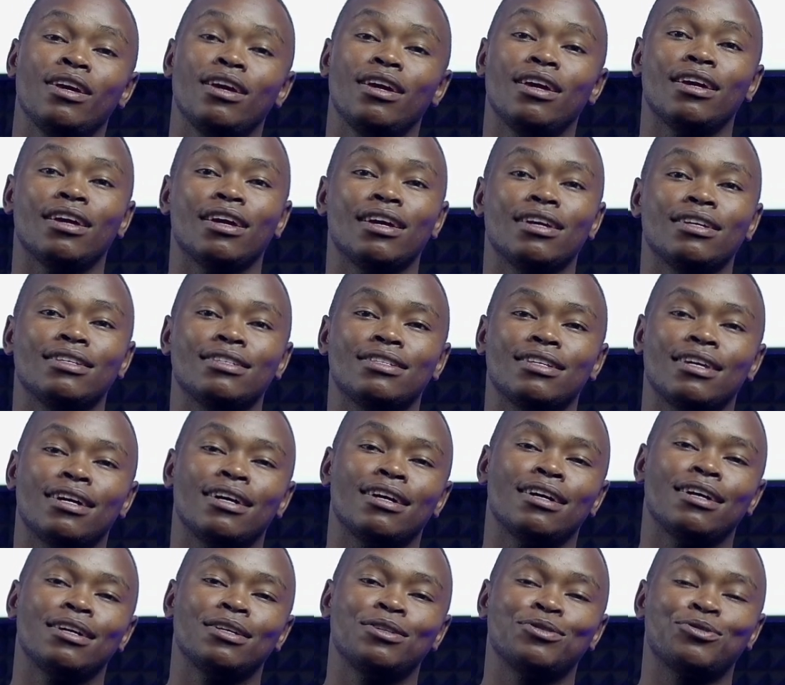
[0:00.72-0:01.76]
Hey guys,
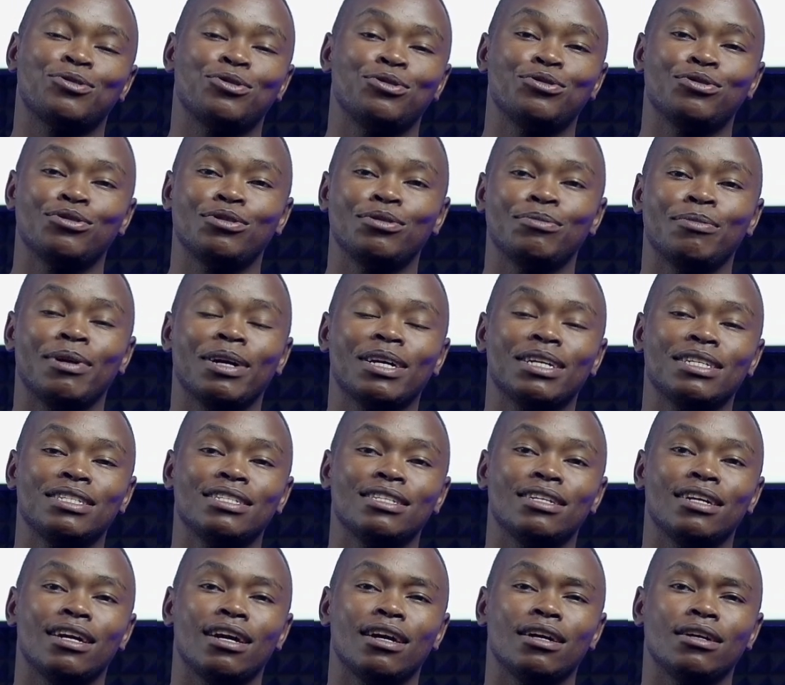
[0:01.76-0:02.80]
it's Rodo, the
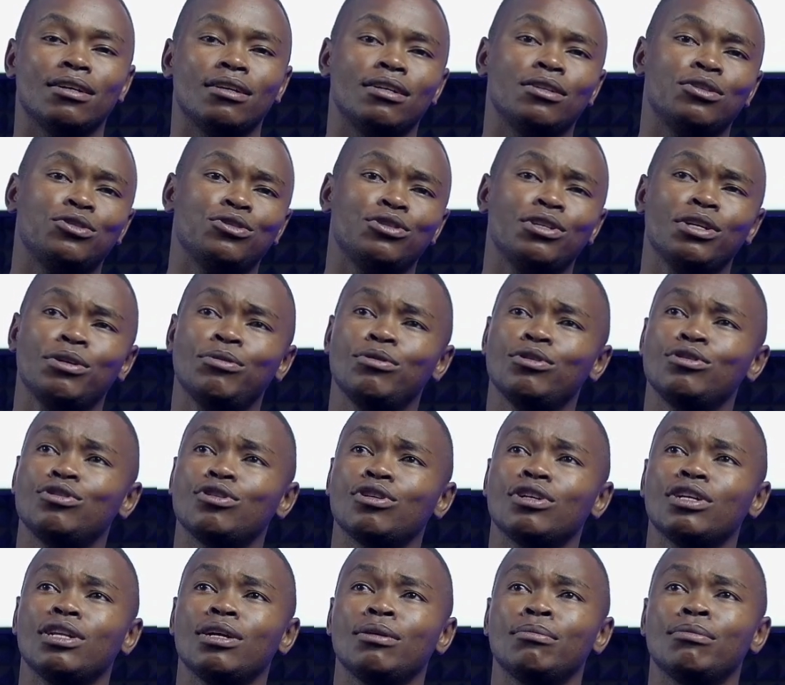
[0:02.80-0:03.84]
marketing guy, and today we're
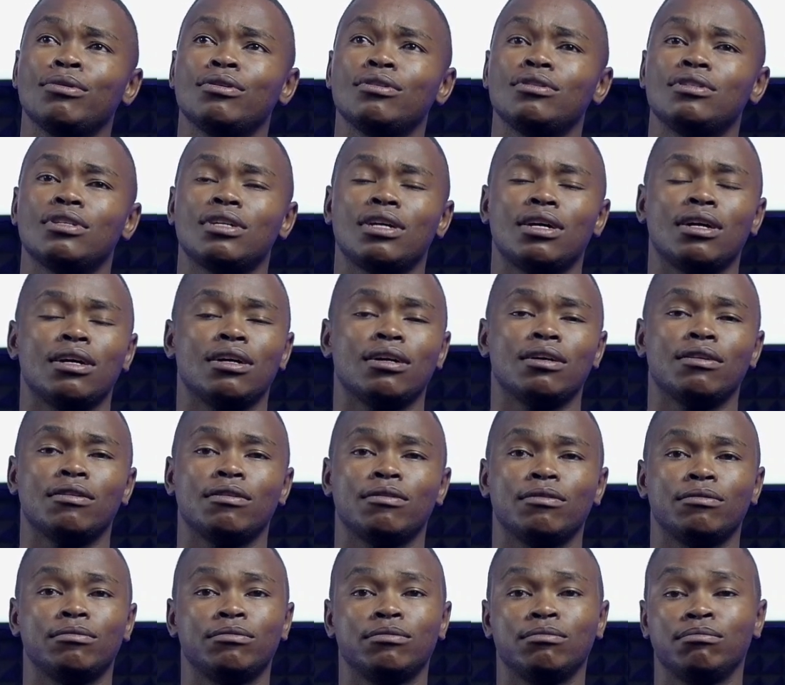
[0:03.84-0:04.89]
talking about
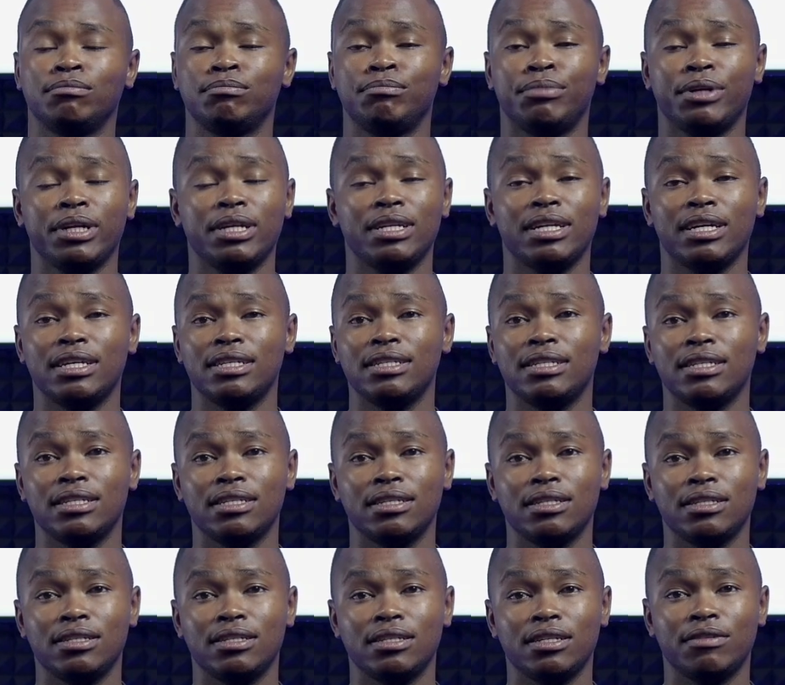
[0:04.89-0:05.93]
brand
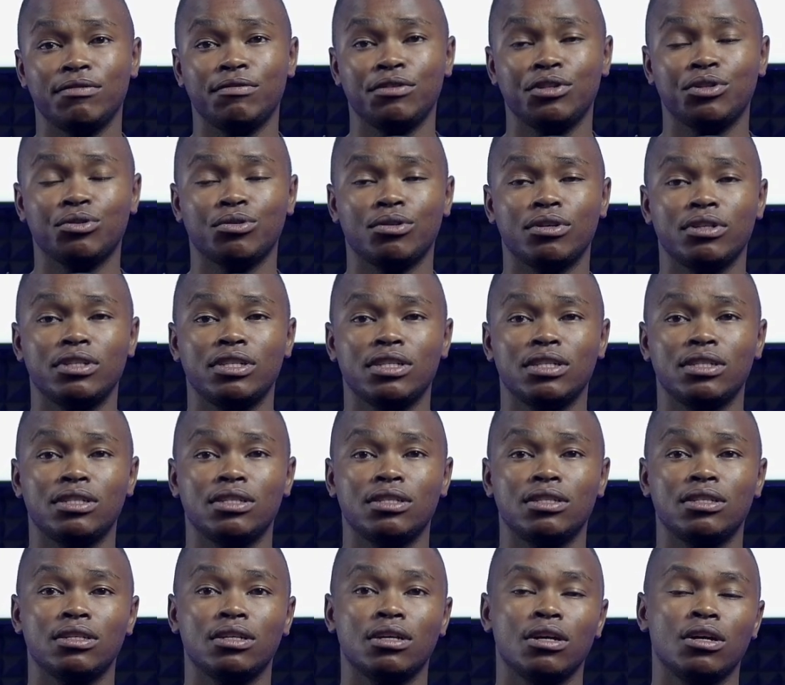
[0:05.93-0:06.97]
identity and visual
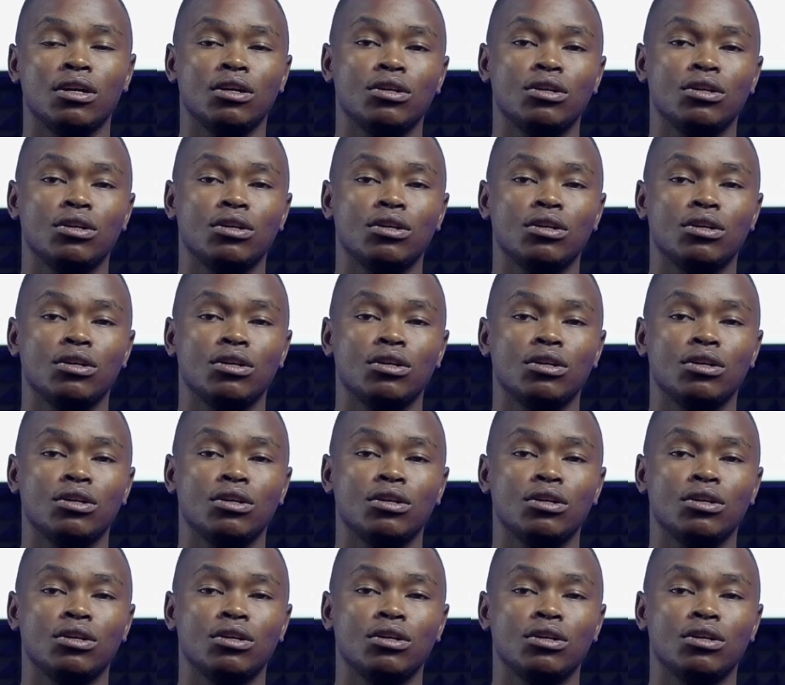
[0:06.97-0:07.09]
identity.